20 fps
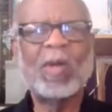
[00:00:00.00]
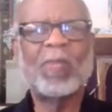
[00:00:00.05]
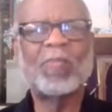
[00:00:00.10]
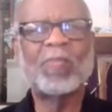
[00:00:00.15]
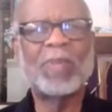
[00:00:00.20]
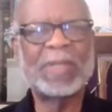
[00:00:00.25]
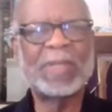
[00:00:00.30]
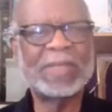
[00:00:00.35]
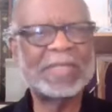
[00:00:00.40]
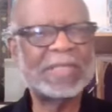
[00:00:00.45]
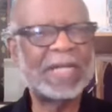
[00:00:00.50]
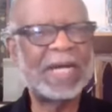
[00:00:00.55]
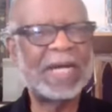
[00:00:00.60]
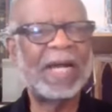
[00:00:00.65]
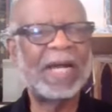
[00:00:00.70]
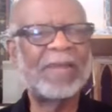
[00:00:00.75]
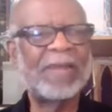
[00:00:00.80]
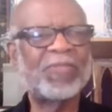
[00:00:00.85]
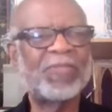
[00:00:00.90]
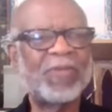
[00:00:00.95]
But
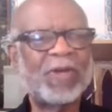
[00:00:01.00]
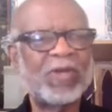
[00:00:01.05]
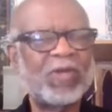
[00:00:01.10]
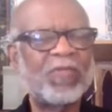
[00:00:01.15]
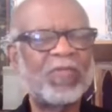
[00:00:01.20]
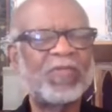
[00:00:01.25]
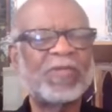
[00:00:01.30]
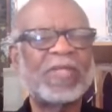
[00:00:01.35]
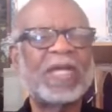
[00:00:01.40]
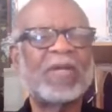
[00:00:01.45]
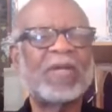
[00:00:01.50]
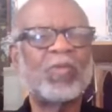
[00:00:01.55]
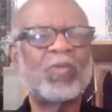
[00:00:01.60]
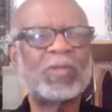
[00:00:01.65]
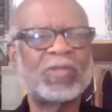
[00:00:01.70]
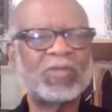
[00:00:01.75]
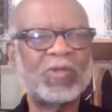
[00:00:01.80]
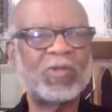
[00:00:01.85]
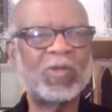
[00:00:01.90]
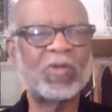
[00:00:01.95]
uh, thank you for that.
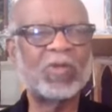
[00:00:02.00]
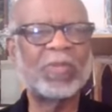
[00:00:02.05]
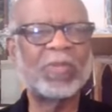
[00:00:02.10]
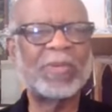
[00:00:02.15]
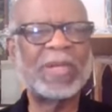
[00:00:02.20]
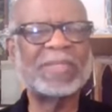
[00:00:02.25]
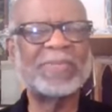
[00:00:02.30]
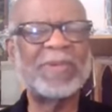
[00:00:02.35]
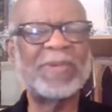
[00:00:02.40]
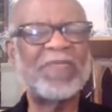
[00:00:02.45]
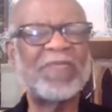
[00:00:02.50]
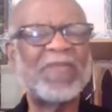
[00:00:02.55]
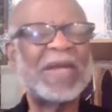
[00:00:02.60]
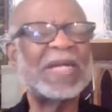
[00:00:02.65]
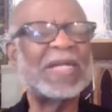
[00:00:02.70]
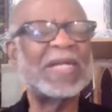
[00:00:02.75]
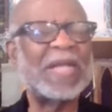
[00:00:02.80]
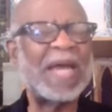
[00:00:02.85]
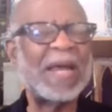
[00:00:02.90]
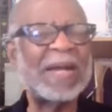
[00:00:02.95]
We're still going to pray. As a matter of
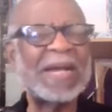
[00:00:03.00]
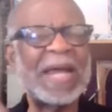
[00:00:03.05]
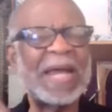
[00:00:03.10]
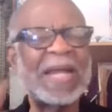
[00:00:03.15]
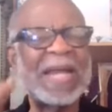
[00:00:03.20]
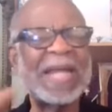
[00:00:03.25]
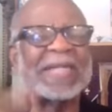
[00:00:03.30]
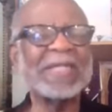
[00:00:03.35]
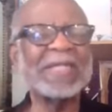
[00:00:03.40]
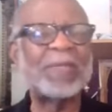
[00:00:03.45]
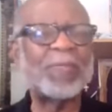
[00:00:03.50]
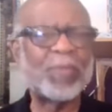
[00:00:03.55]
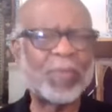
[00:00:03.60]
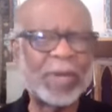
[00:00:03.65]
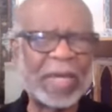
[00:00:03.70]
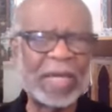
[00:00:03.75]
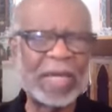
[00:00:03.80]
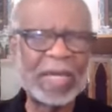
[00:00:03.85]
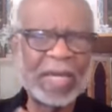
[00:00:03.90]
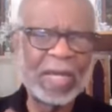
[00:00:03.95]
fact, I, I, like to
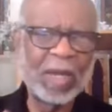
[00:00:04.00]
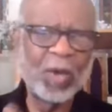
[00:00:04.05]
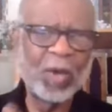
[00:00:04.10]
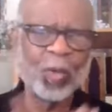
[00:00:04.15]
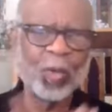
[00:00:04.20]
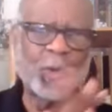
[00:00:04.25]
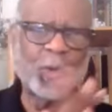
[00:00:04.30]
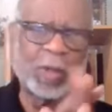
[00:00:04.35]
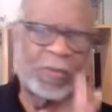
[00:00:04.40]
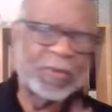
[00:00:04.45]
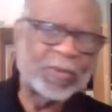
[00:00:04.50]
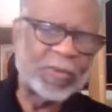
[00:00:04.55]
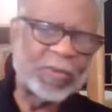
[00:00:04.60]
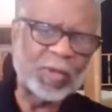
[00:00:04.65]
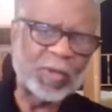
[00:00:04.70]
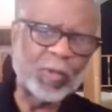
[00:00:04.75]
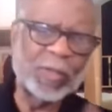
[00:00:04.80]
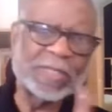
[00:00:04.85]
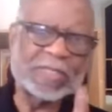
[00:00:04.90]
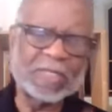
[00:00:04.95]
pray when the
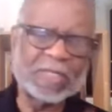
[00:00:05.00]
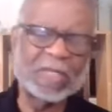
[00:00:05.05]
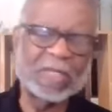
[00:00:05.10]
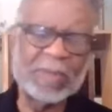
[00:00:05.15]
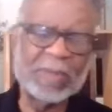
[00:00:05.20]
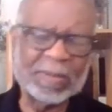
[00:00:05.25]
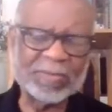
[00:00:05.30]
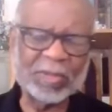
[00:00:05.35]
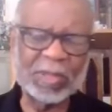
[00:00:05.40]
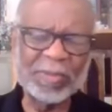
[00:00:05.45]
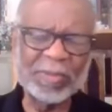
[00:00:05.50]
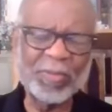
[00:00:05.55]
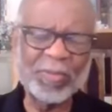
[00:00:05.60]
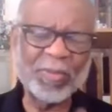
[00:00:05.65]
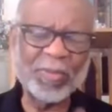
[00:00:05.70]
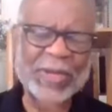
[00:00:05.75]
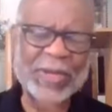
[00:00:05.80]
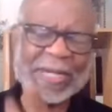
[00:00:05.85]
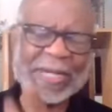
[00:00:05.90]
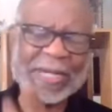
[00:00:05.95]
requests come up. So let me
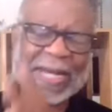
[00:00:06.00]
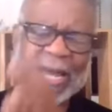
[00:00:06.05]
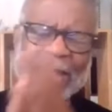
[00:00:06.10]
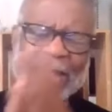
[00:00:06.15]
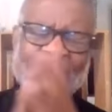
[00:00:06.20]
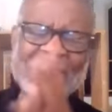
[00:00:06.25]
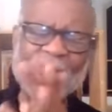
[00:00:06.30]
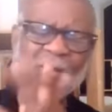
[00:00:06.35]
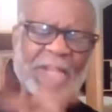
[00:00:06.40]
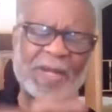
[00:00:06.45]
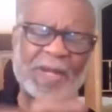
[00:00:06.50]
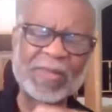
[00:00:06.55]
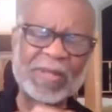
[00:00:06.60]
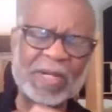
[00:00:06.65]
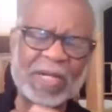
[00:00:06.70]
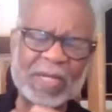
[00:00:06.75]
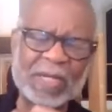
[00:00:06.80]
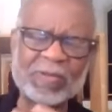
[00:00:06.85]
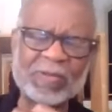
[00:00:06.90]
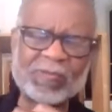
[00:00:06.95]
pray now. Now, God, in the
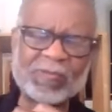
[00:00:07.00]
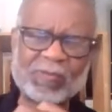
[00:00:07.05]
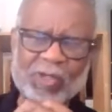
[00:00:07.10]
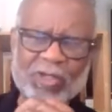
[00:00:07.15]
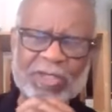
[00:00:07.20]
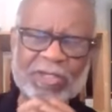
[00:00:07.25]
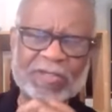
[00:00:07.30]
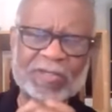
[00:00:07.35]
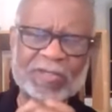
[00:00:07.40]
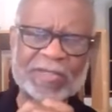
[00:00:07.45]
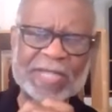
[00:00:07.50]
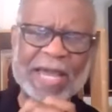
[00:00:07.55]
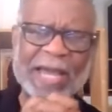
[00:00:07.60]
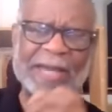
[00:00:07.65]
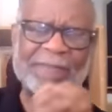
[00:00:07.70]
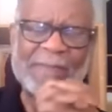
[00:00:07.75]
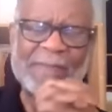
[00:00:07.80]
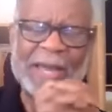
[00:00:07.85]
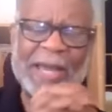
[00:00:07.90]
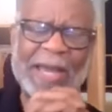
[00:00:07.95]
name of Jesus,
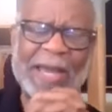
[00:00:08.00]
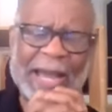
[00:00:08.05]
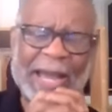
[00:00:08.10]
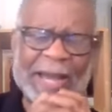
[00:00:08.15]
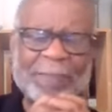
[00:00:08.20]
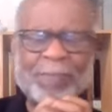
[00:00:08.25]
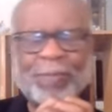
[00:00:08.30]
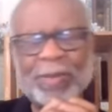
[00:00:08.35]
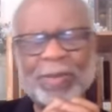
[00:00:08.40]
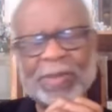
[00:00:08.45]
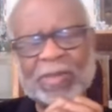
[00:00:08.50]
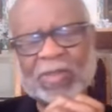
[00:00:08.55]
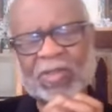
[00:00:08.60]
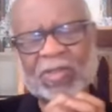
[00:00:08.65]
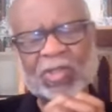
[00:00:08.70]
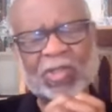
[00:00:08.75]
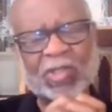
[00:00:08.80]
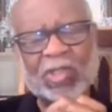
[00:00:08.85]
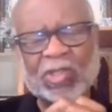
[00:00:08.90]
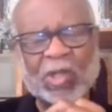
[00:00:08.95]
I, I put
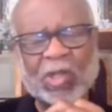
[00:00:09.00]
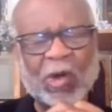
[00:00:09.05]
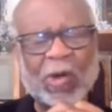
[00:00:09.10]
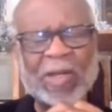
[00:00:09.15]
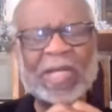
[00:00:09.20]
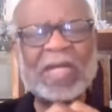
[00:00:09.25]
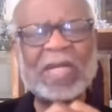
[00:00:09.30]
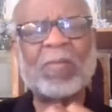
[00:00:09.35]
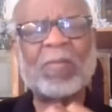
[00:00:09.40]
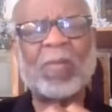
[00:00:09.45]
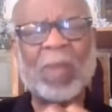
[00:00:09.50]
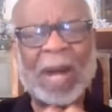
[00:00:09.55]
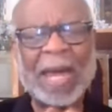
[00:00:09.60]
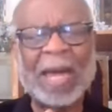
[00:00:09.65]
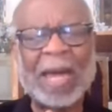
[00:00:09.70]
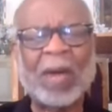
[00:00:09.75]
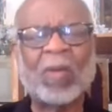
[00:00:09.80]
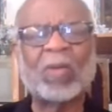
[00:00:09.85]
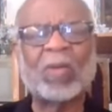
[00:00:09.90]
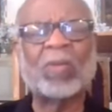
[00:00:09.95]
Sister Darlene
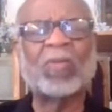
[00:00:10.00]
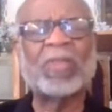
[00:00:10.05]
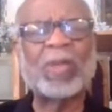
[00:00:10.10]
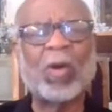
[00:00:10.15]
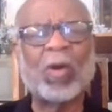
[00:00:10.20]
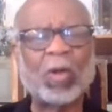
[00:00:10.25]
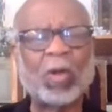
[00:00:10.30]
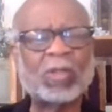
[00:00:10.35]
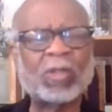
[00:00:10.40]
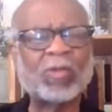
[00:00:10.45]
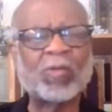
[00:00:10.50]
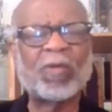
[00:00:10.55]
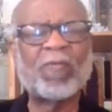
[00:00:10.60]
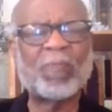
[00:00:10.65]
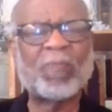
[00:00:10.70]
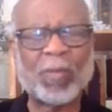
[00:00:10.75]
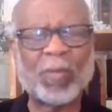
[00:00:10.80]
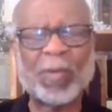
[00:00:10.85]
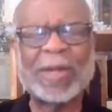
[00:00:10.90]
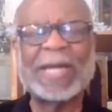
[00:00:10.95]
Brown on the altar
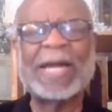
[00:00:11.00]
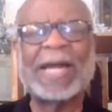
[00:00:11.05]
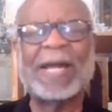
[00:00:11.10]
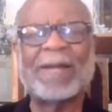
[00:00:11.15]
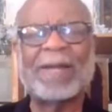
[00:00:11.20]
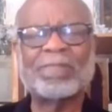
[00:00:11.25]
of prayer